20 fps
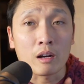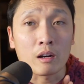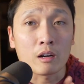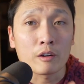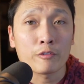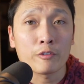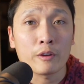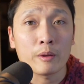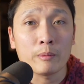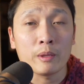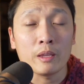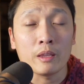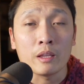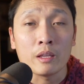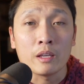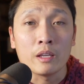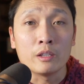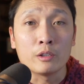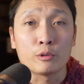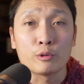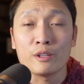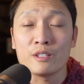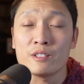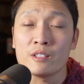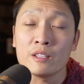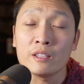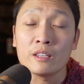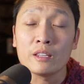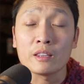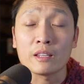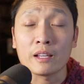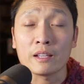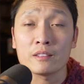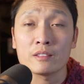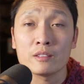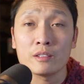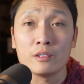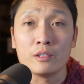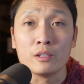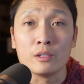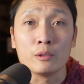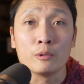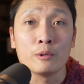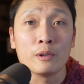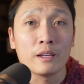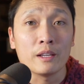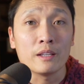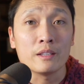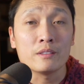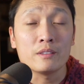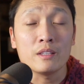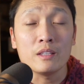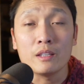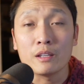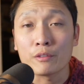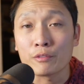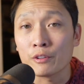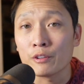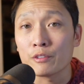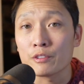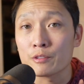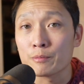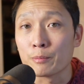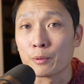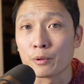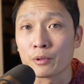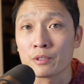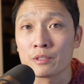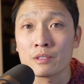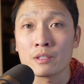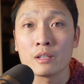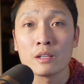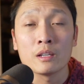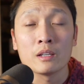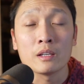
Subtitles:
our family increasingly likes to do is the different sports